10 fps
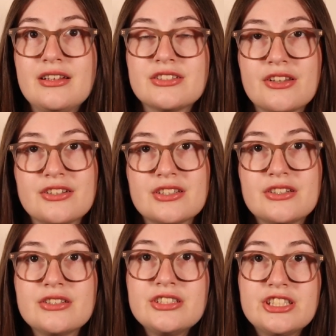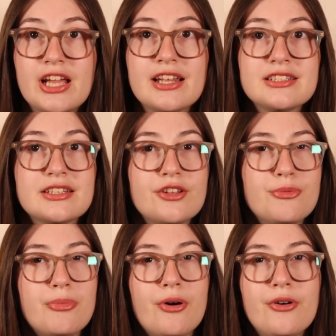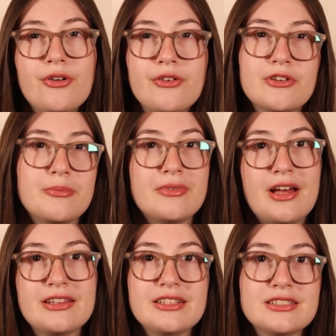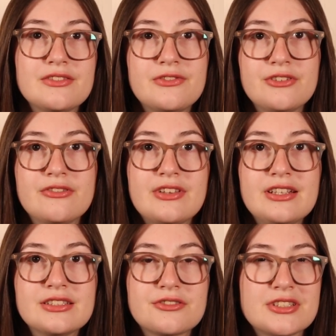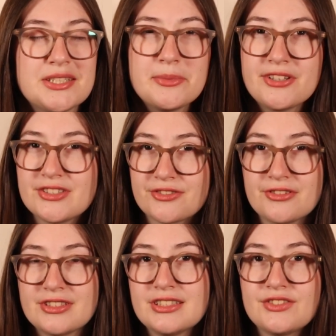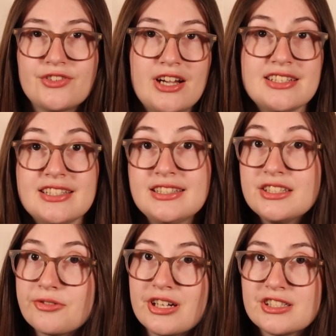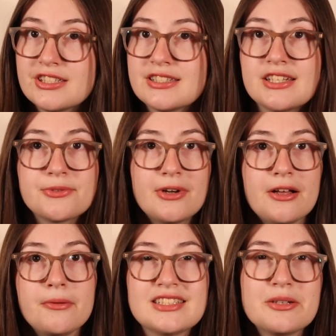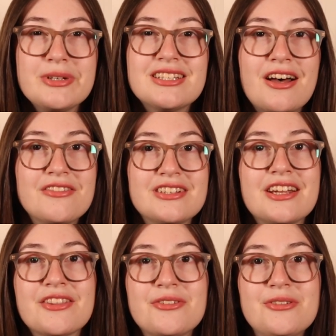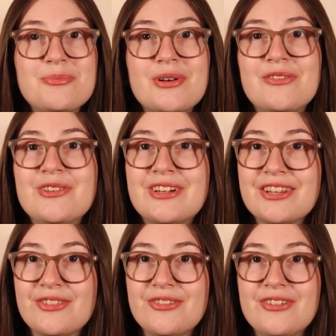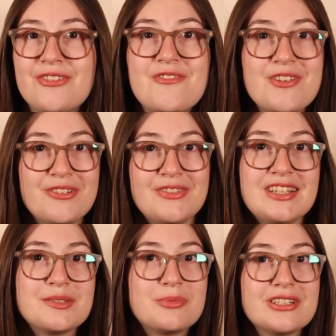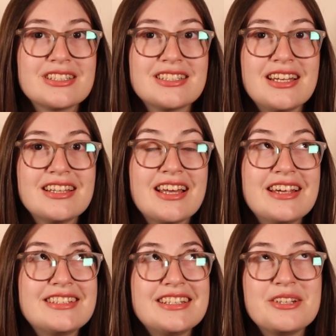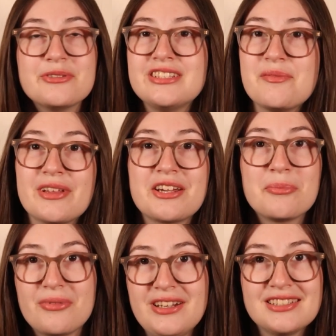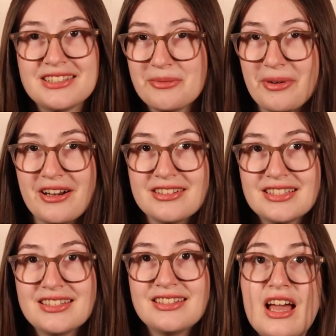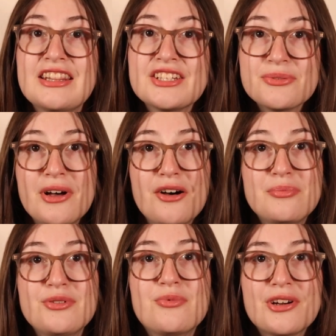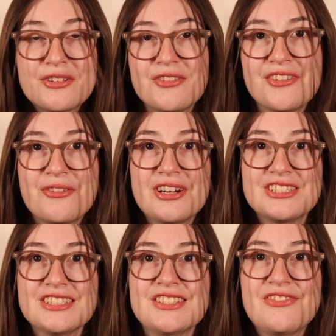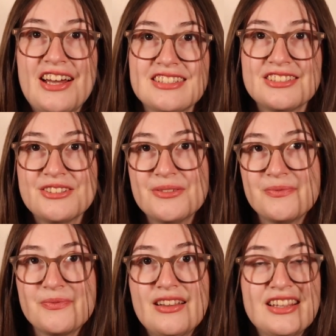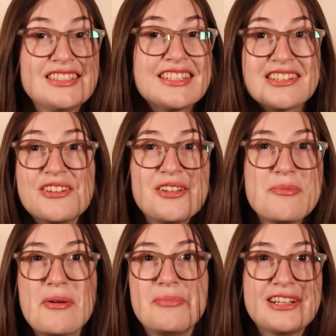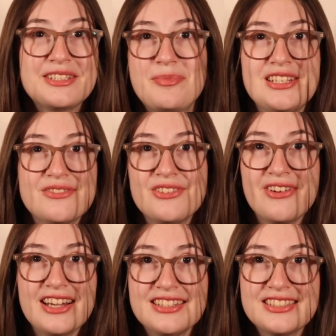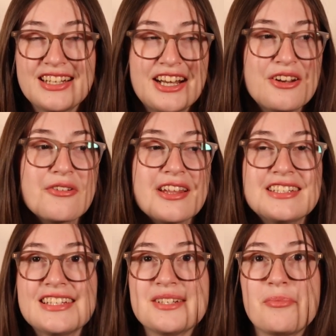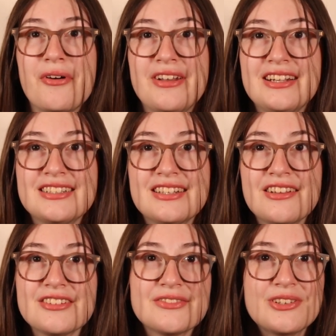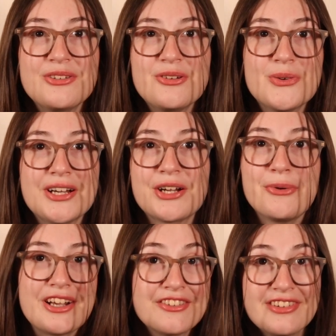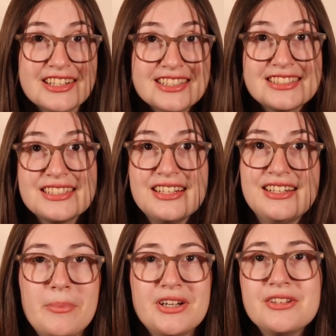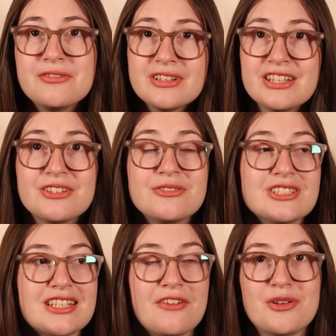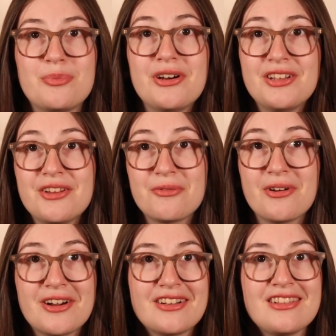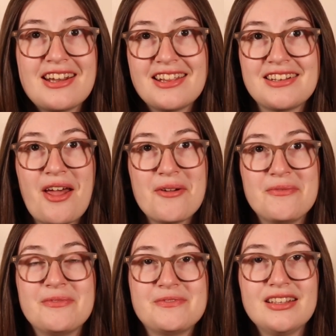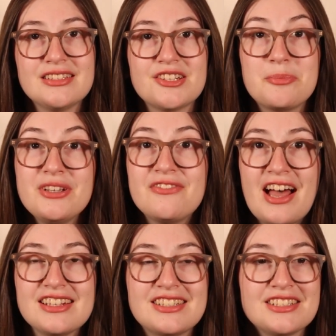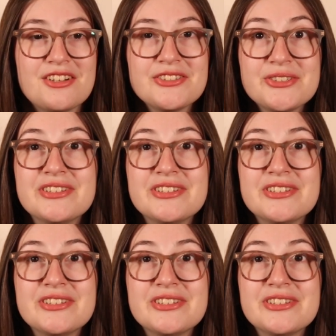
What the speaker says: So there's a good chance they'll pull from at least a few of these or similar sources for SAT questions as well. These can be tough to get through, but if you get through a few of these books, the SAT will seem like a breeze in comparison, and this will help you work through the questions faster. This is literally my biggest piece of advice, and I know that's disappointing to those of you who want a quick fix, but you really do just have to put in the work a lot of the time. So to be fast, it's also